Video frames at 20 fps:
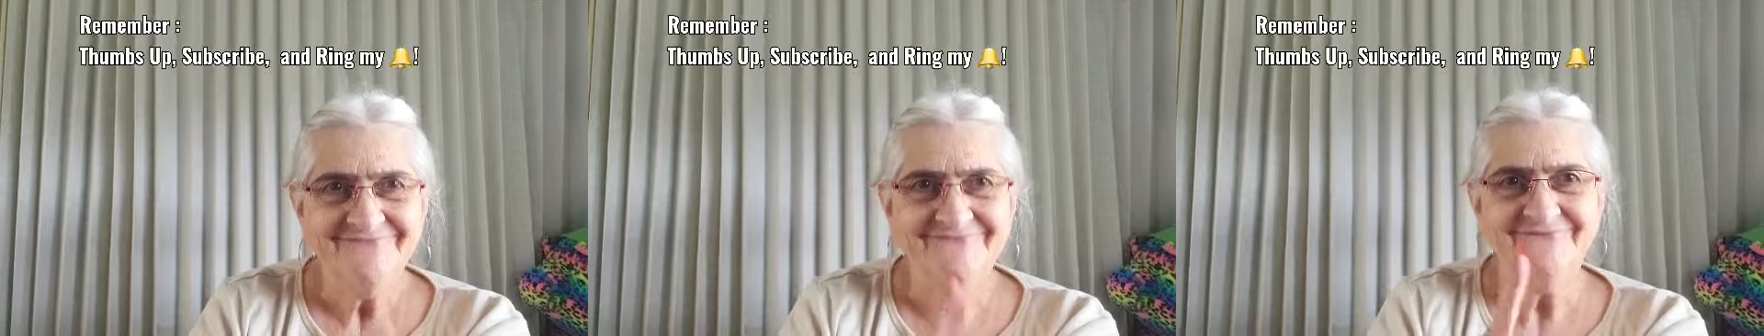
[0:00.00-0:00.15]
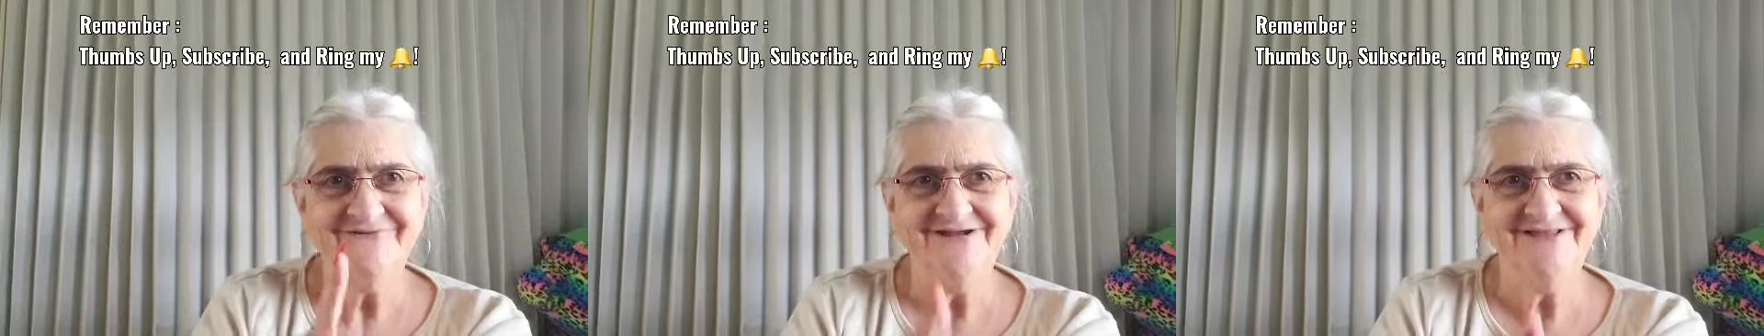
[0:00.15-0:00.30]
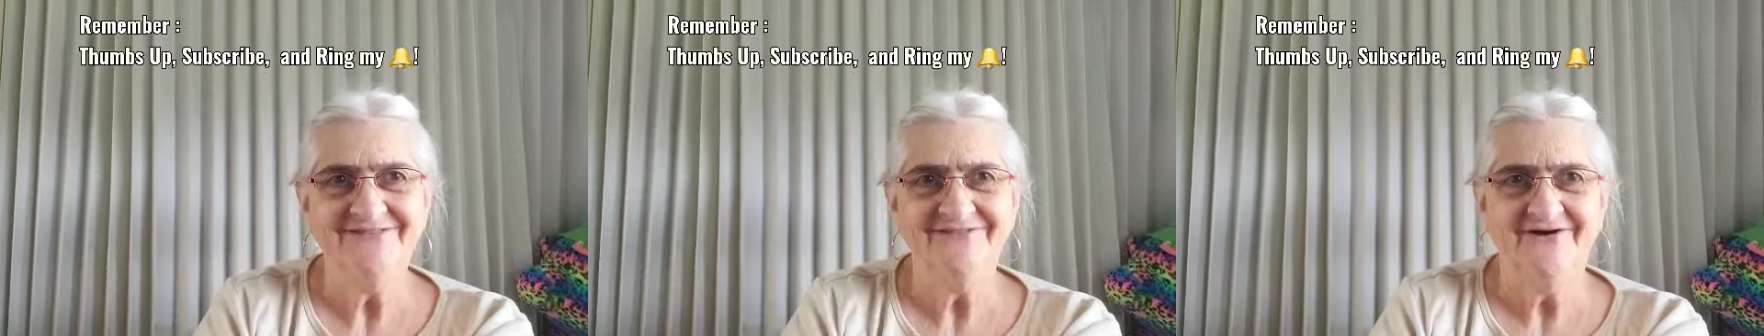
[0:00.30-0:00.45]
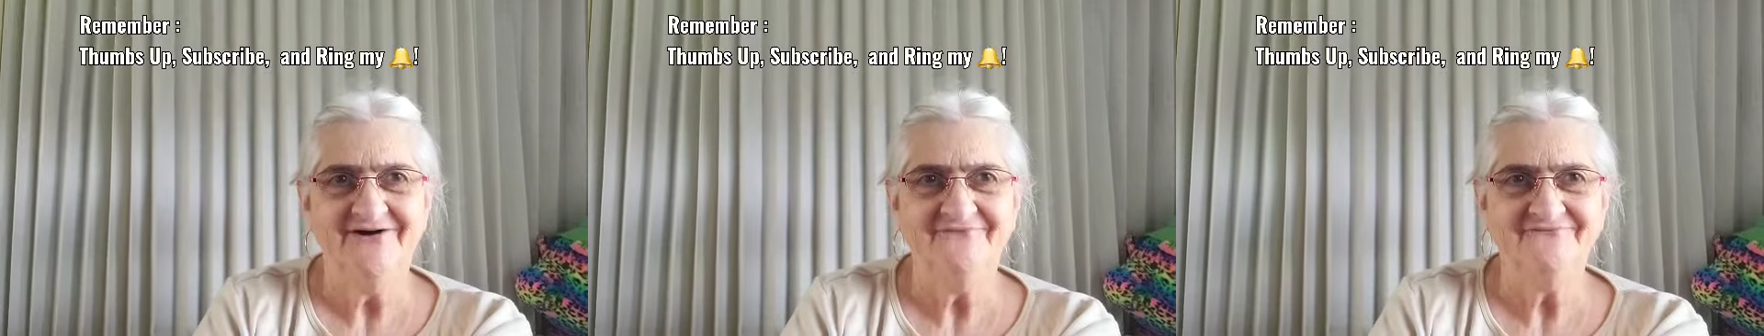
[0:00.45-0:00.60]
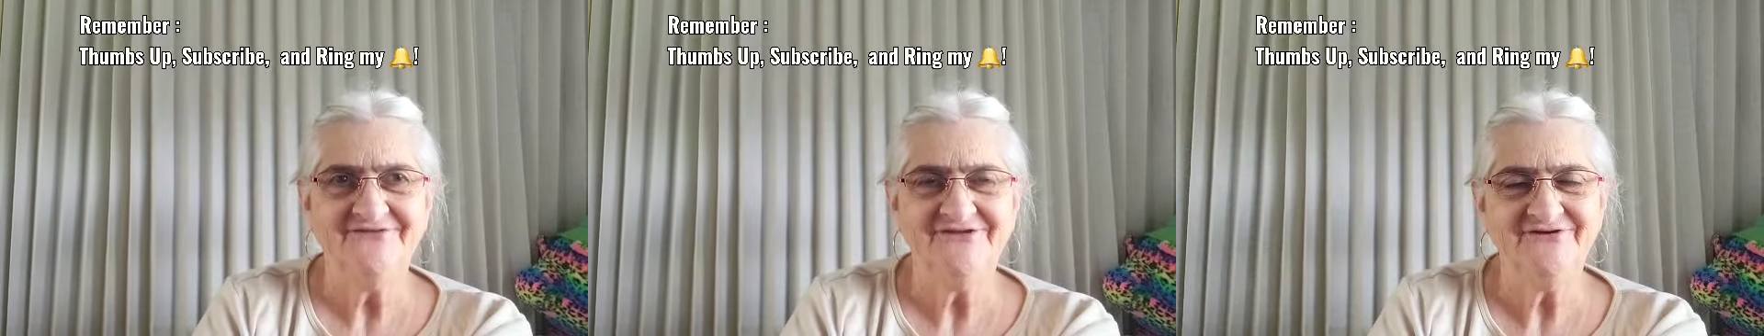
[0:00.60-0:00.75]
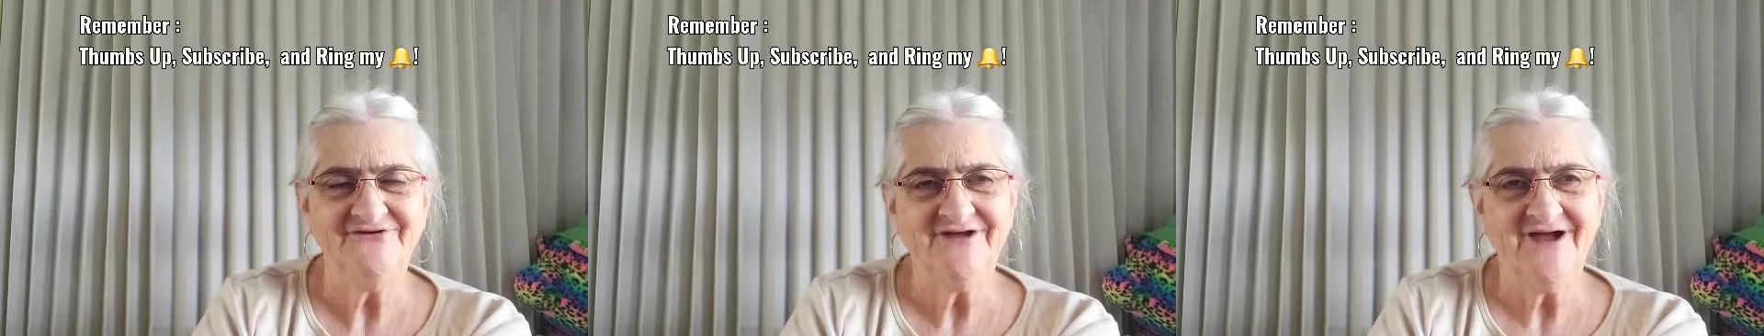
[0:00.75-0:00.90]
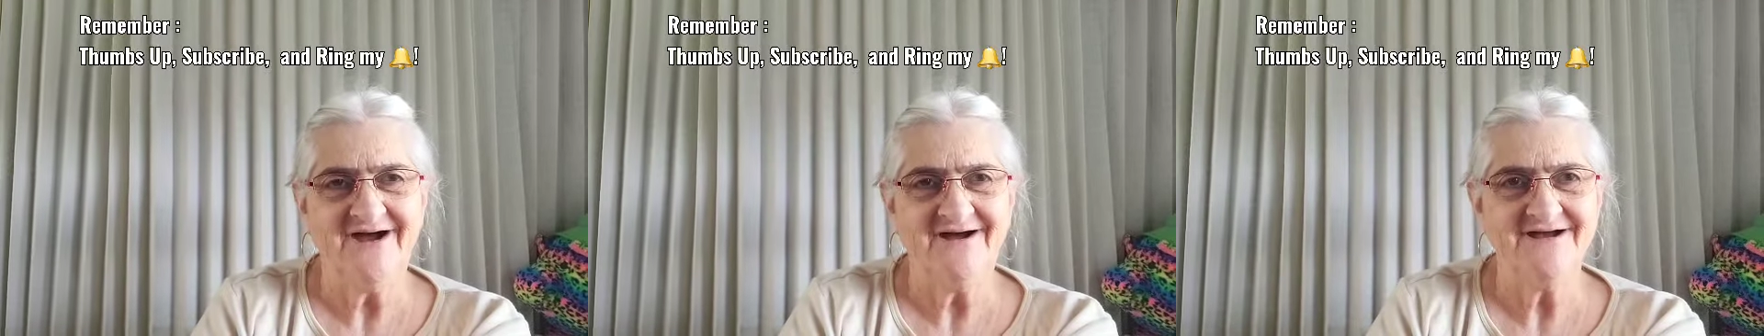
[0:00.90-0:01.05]
we love you
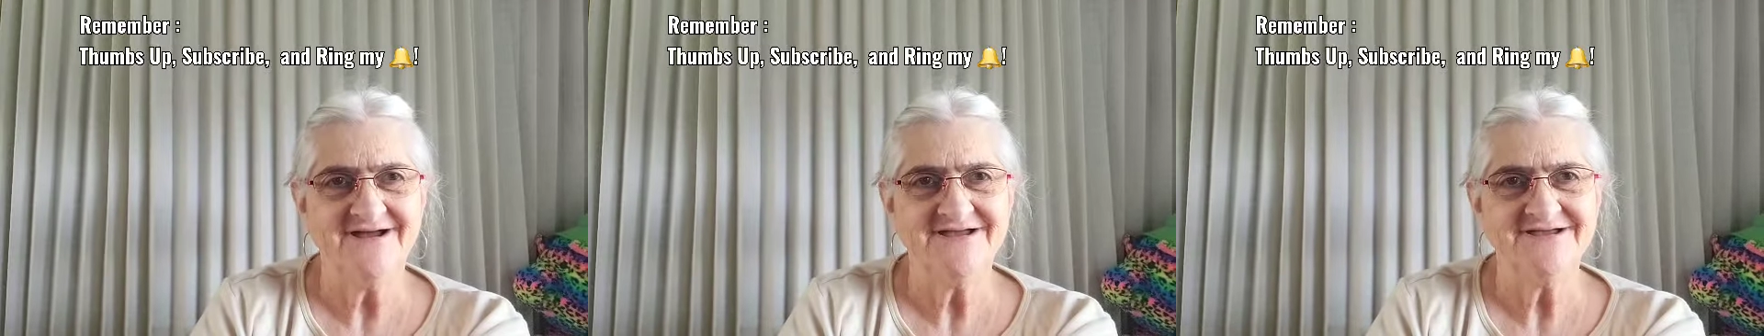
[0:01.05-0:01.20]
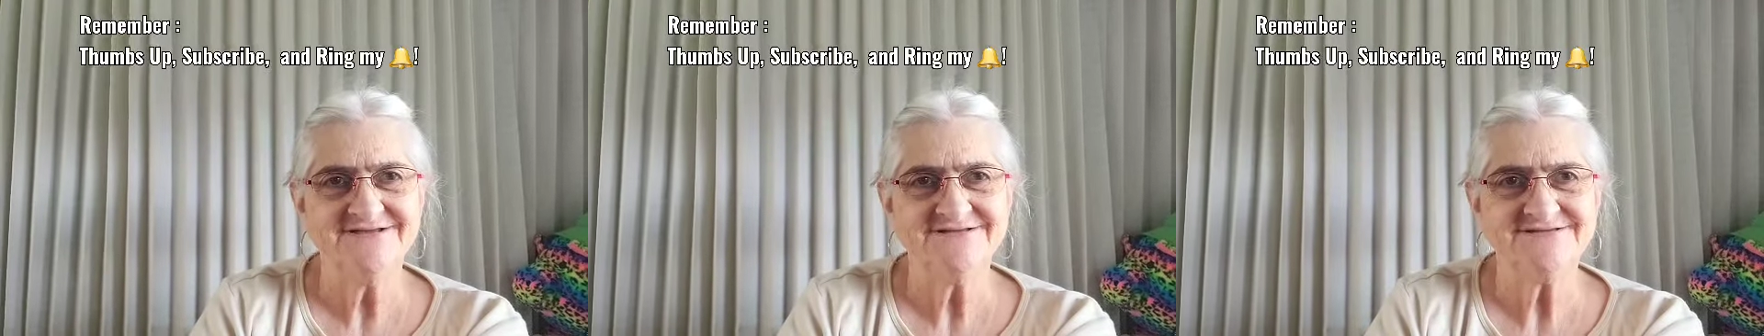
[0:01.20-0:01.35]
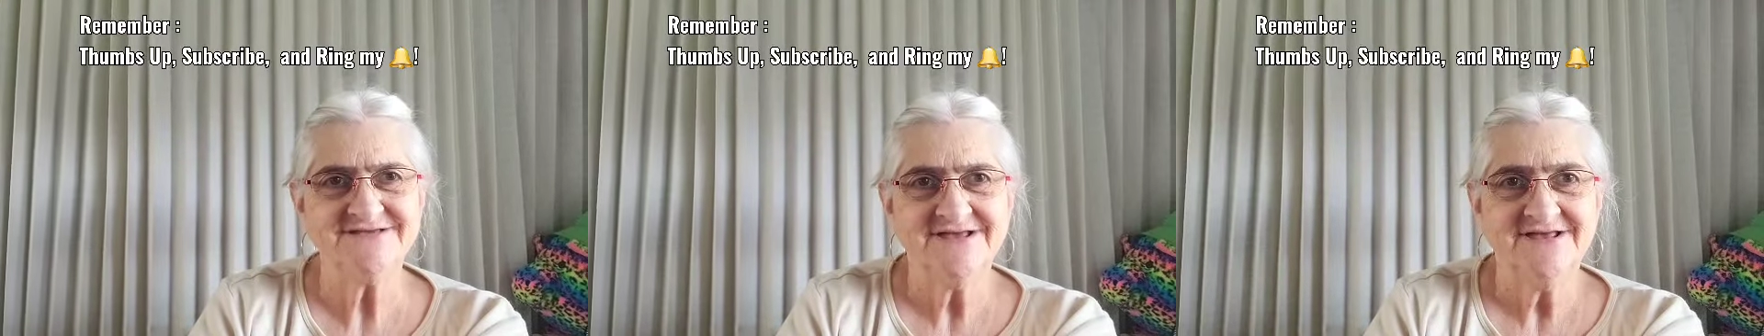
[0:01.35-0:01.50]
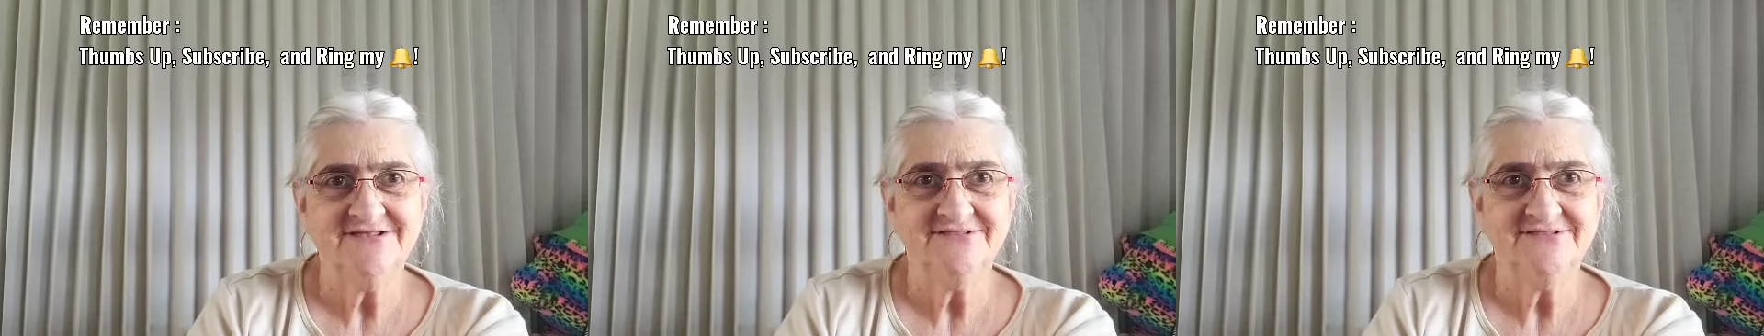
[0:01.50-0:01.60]
guys.